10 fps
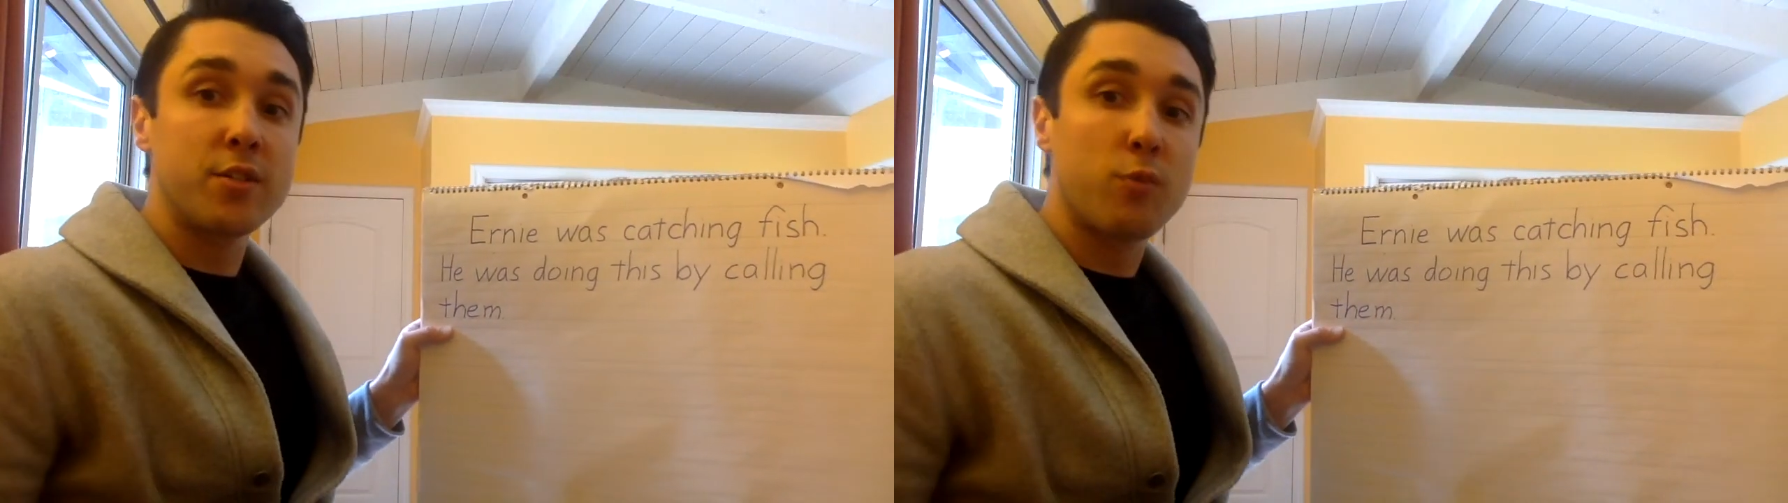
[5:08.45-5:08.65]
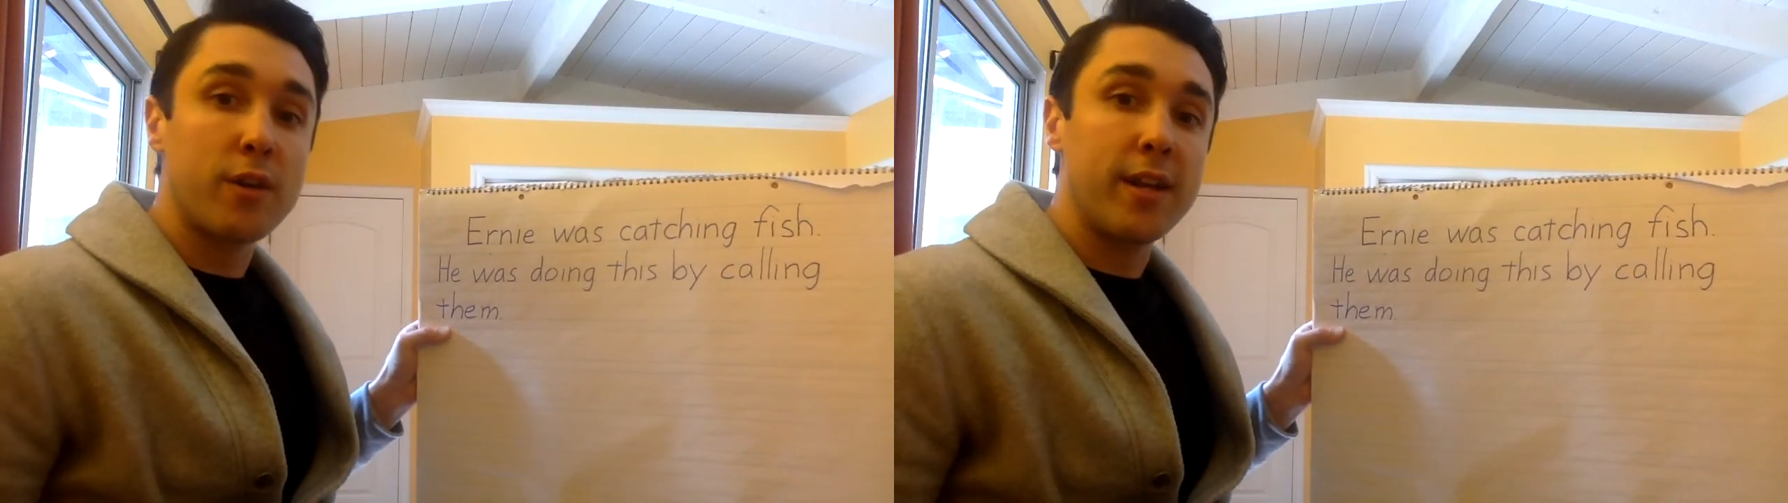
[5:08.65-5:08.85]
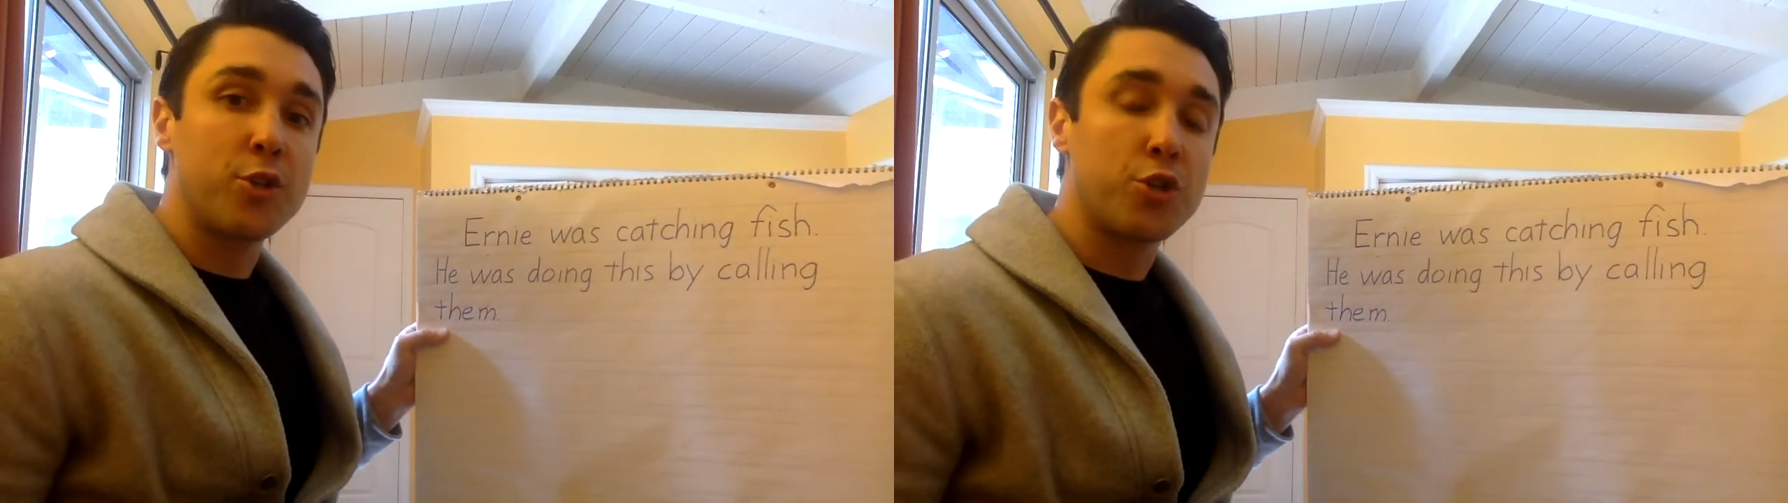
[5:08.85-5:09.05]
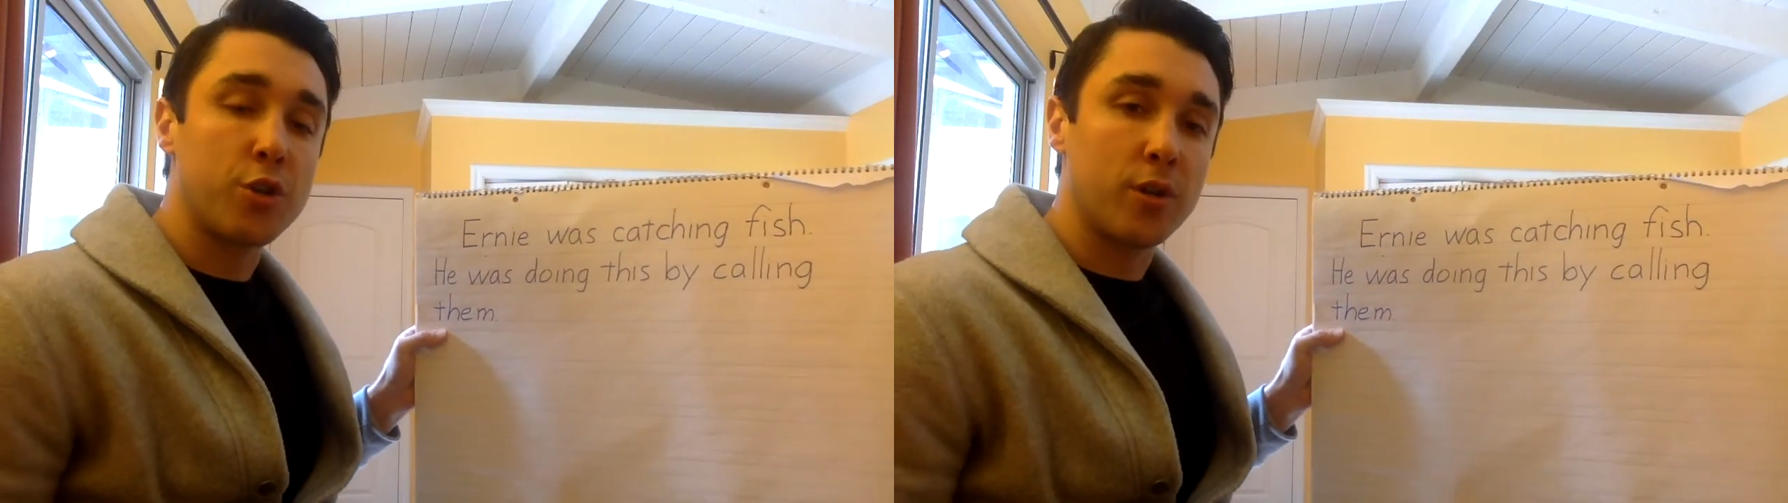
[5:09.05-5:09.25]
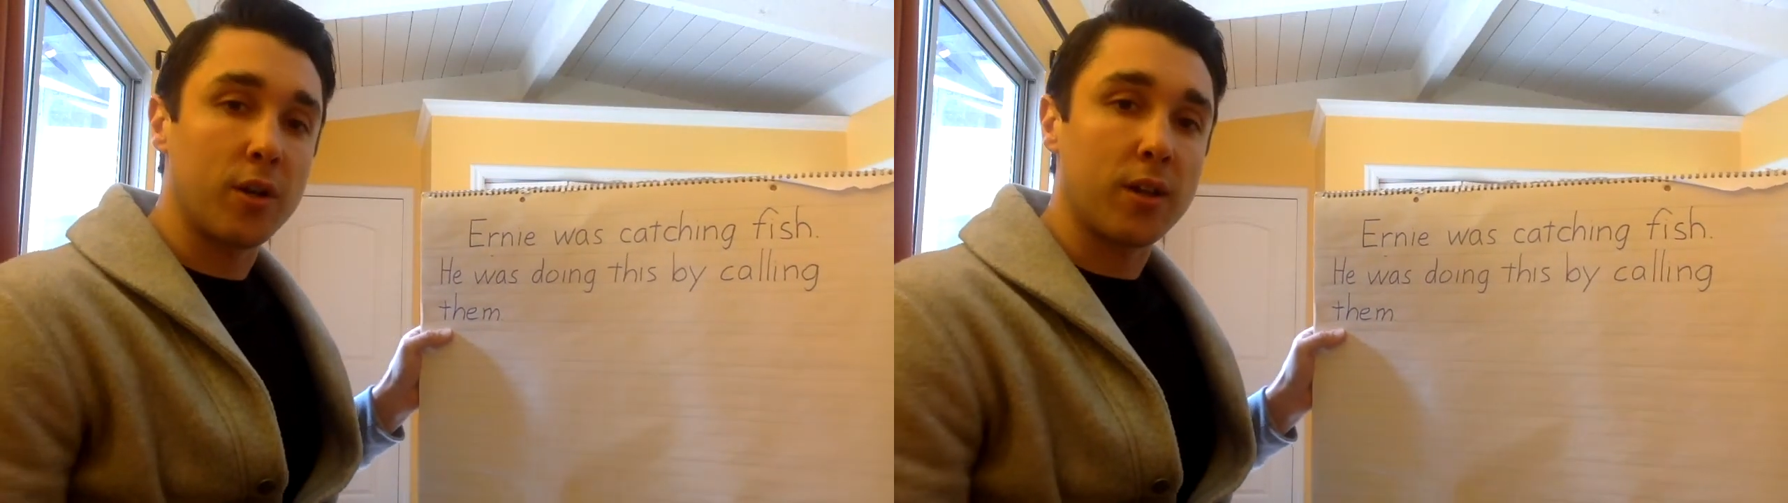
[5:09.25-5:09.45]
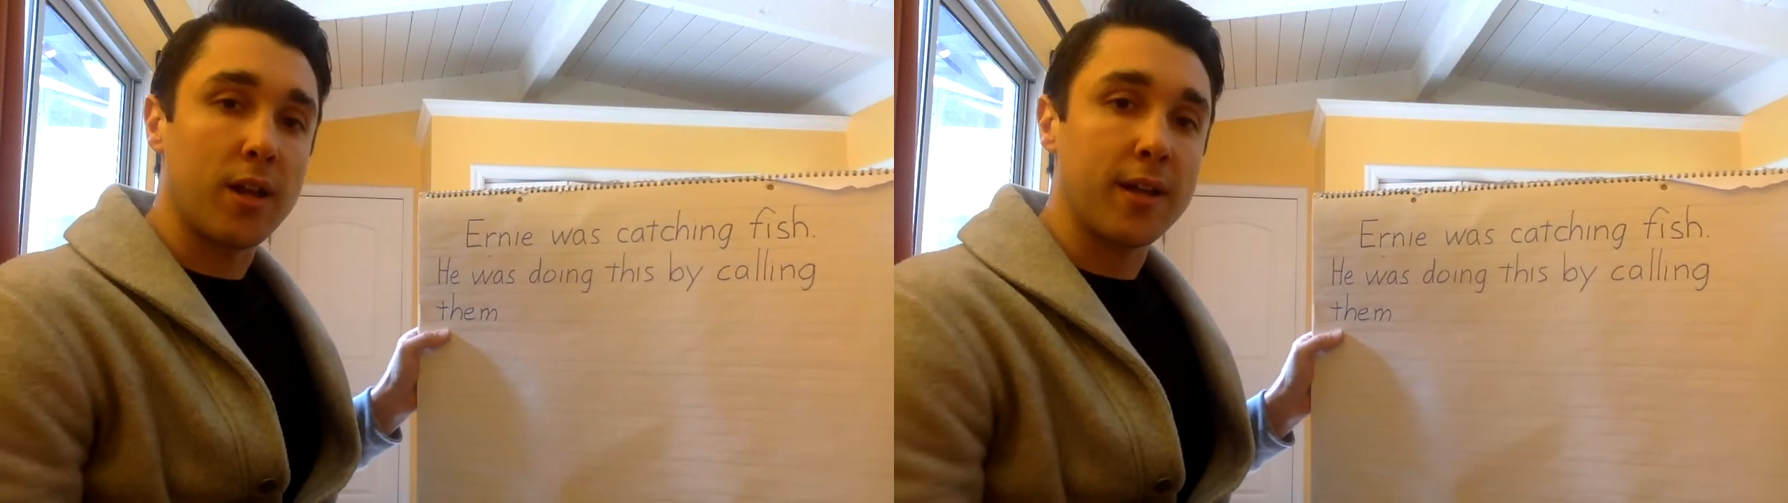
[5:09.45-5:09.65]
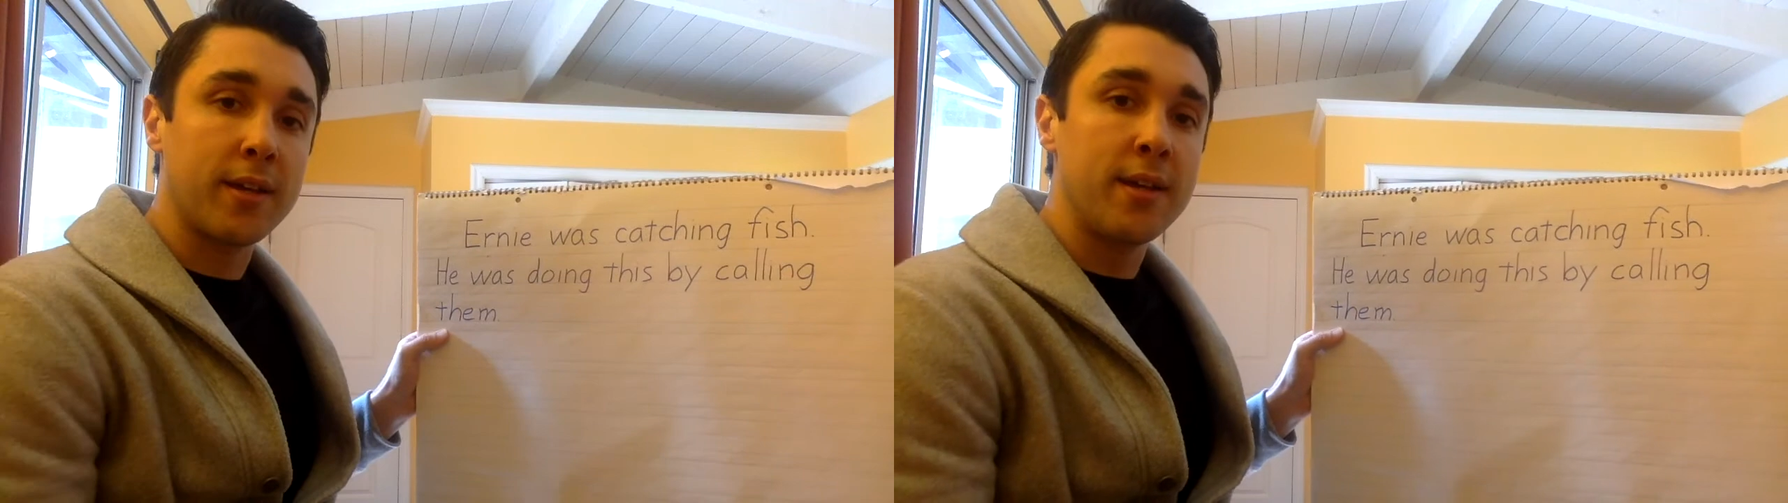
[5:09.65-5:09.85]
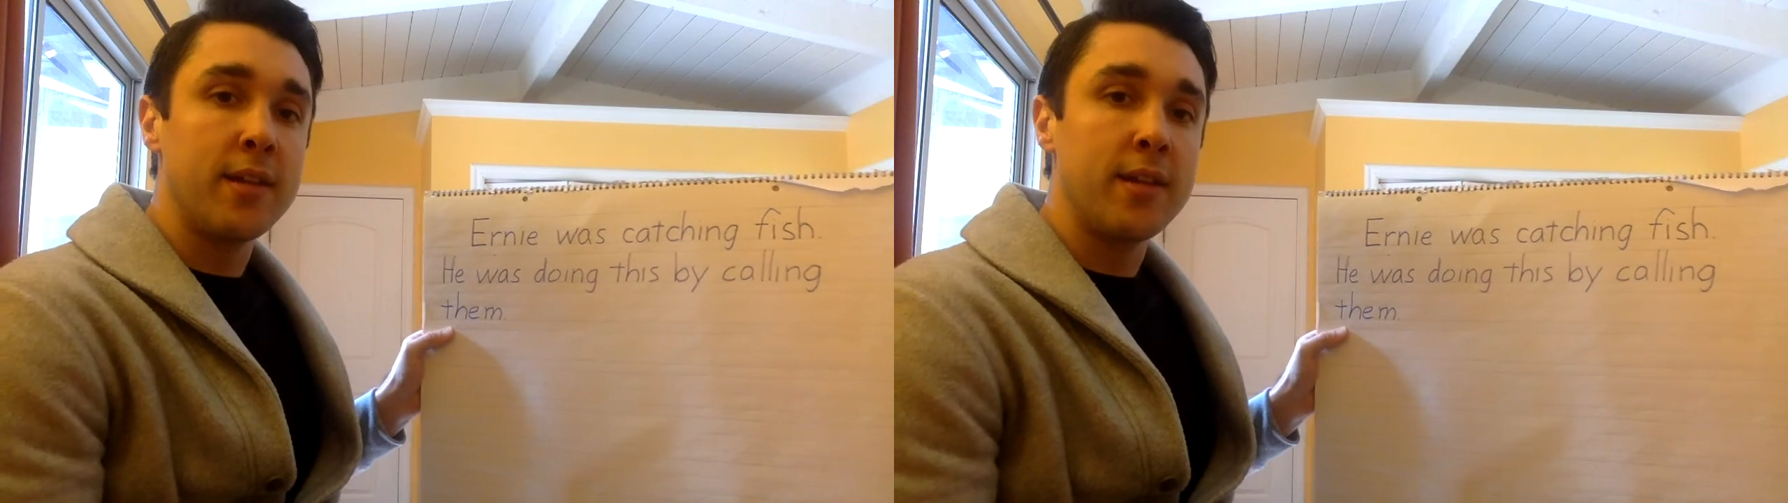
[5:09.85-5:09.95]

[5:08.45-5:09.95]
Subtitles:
what it should look like.